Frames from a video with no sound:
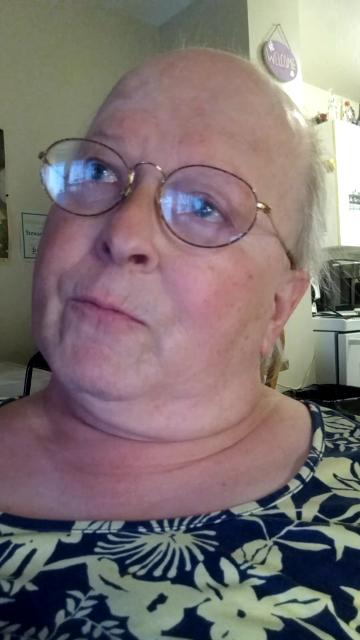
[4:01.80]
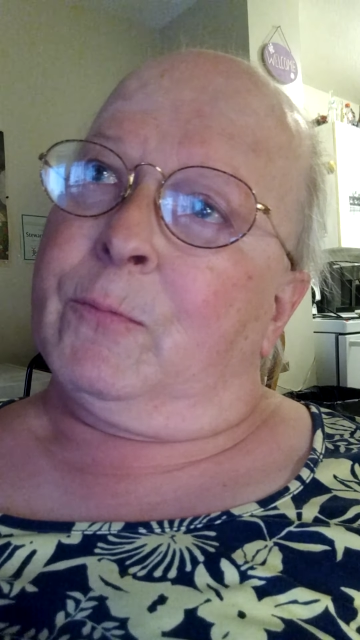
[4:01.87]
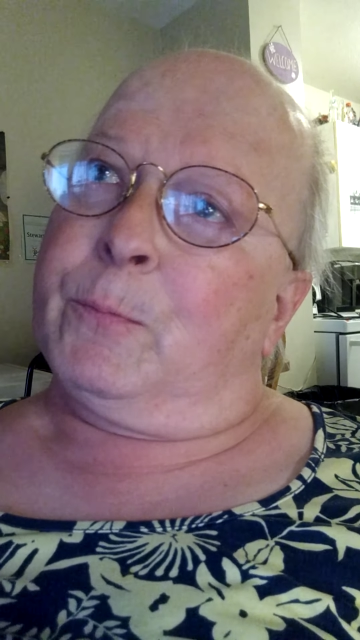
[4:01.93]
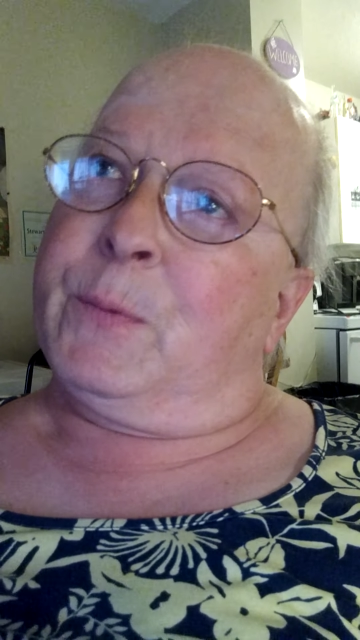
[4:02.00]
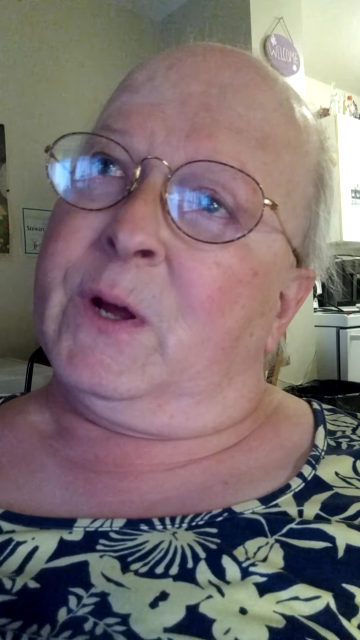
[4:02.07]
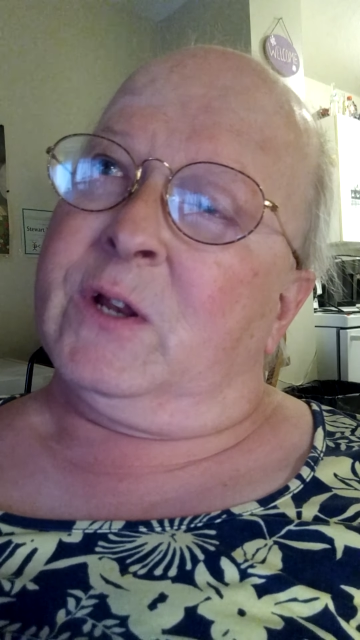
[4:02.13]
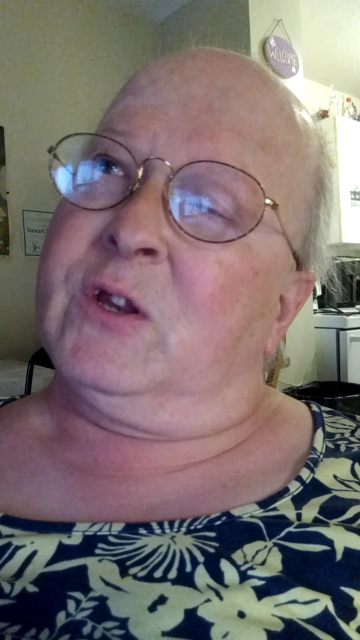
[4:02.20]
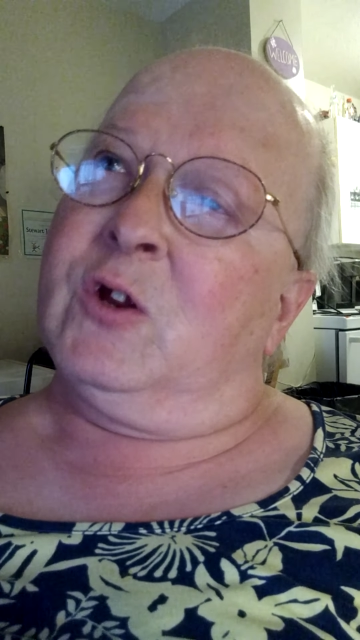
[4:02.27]

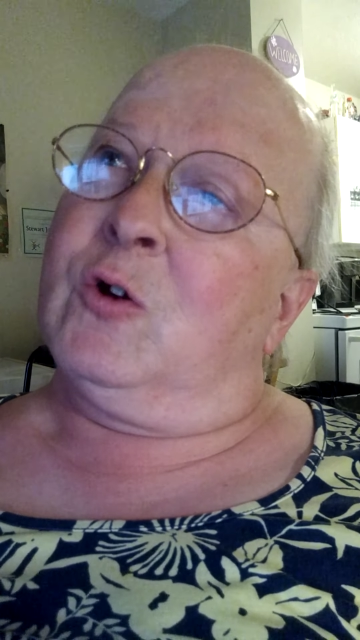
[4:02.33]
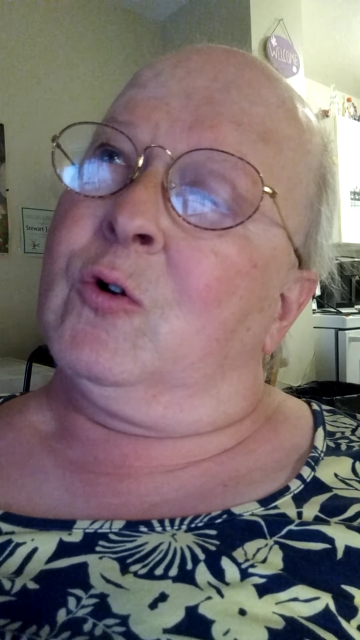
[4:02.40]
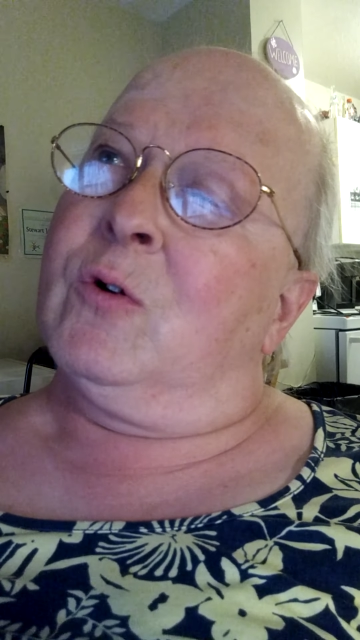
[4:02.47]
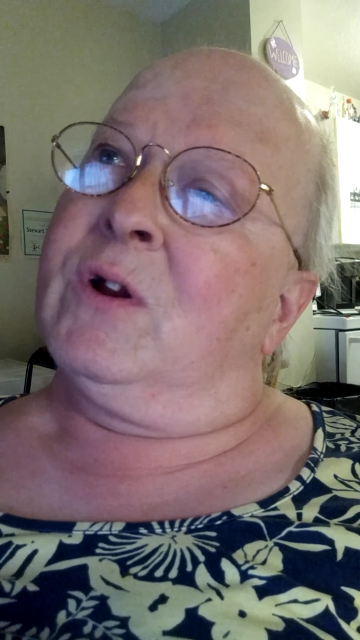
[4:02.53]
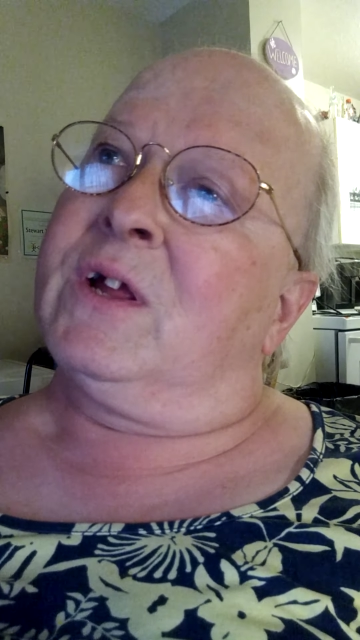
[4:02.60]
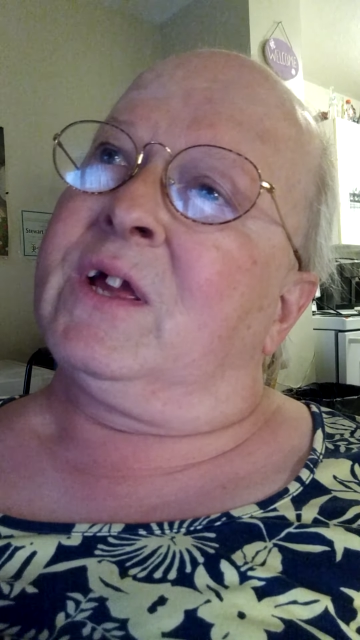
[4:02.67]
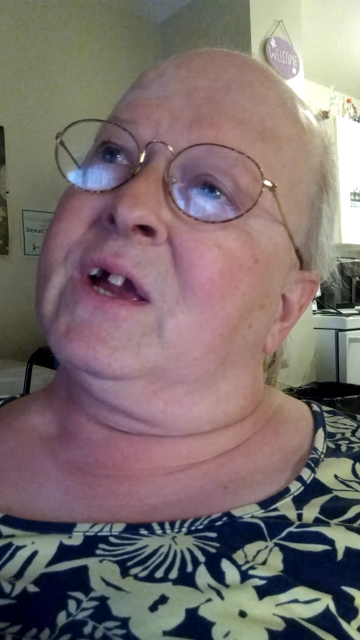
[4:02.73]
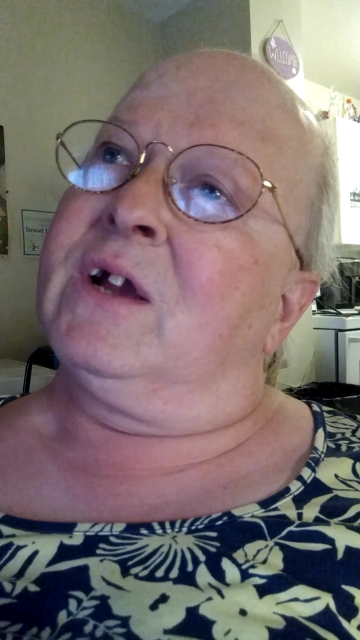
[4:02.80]
especially
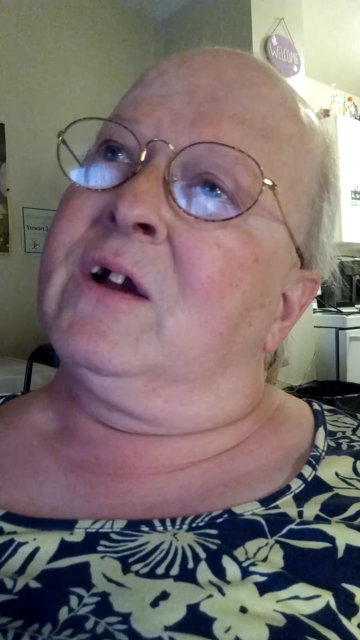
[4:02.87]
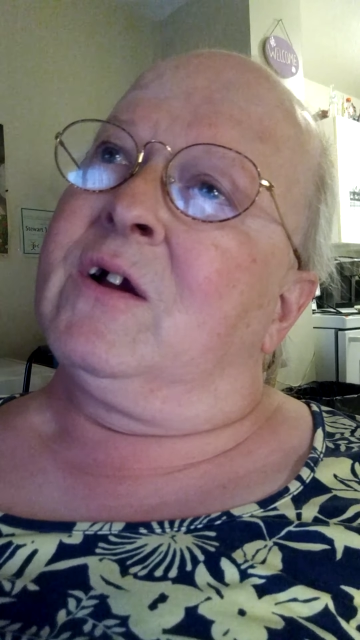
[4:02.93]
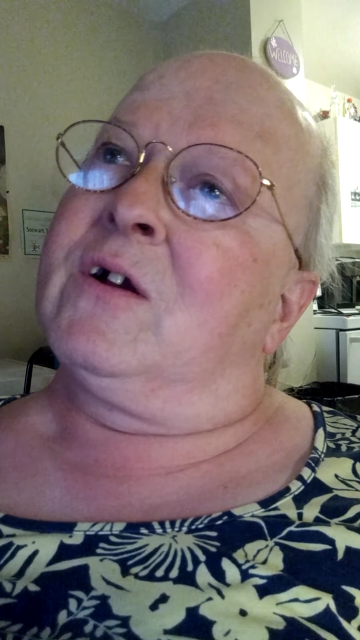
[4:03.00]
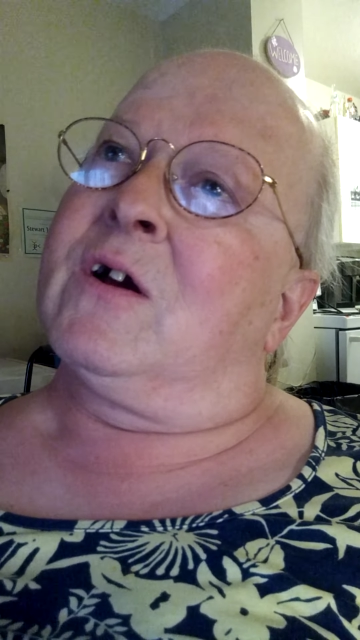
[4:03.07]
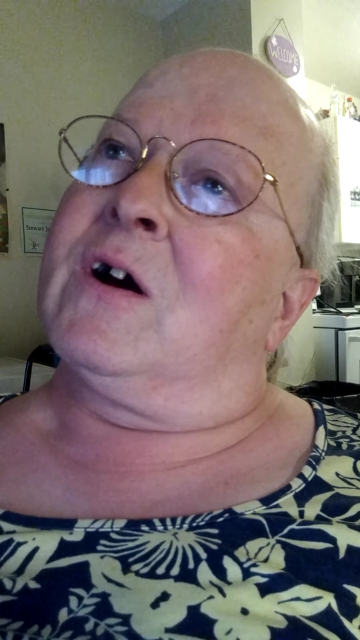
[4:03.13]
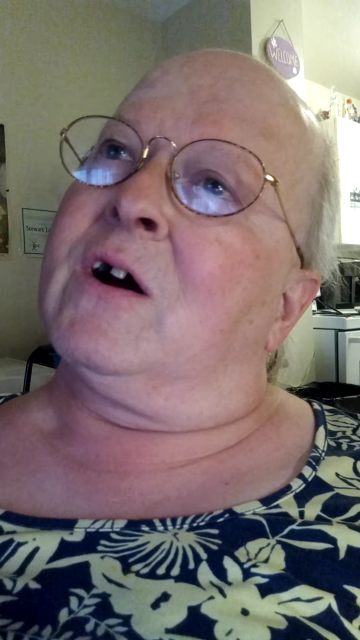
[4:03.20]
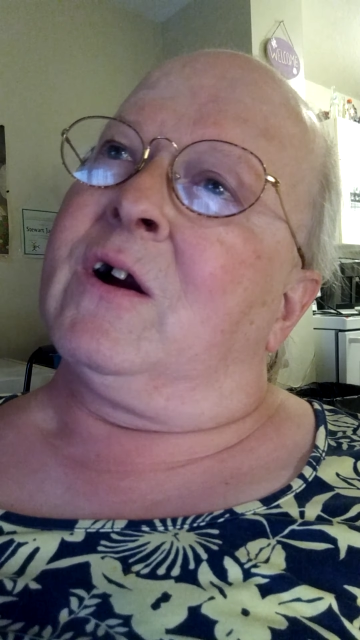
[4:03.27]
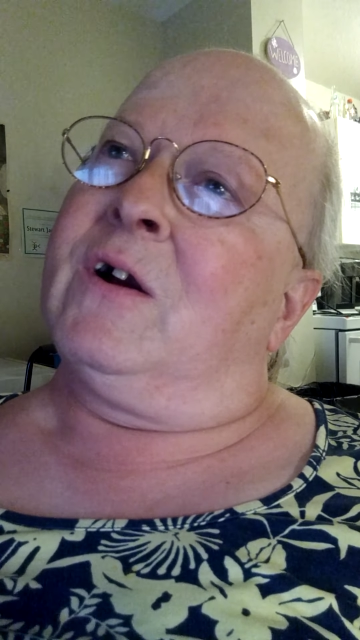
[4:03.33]
going to
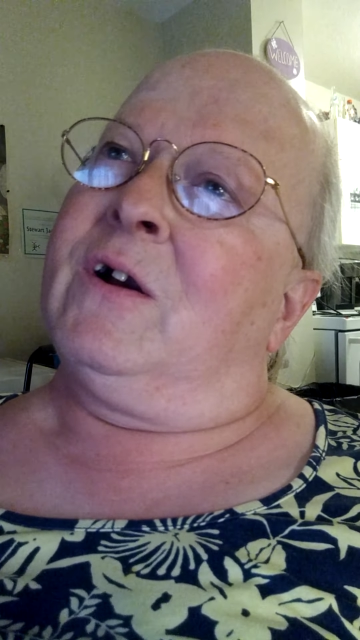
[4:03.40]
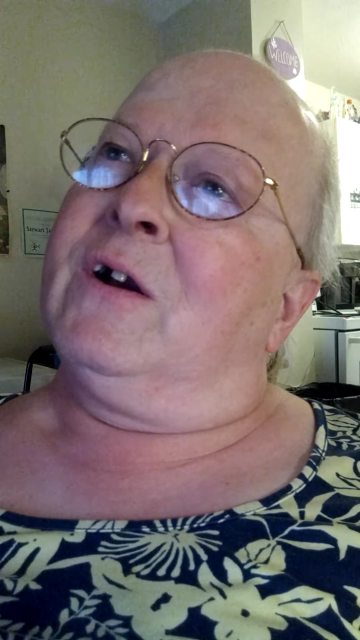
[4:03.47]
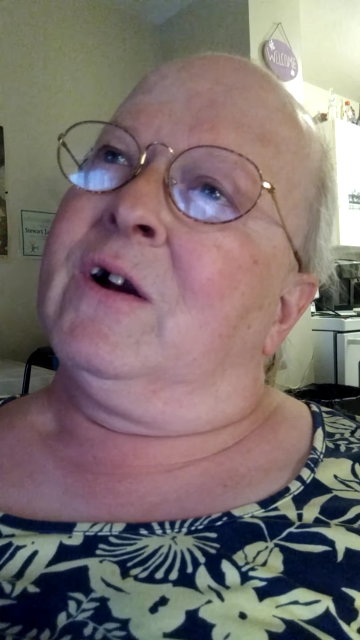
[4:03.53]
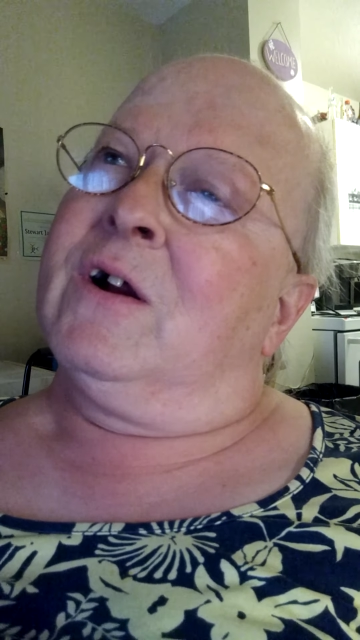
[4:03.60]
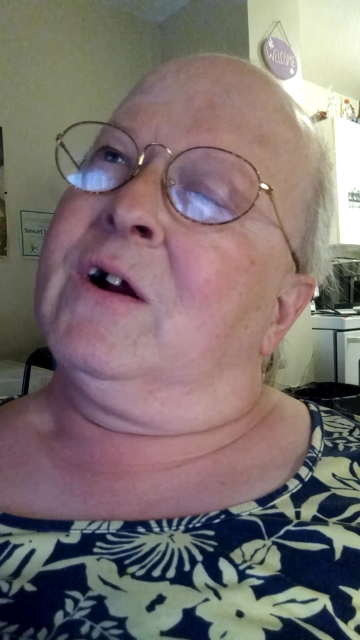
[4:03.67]
kindergarten.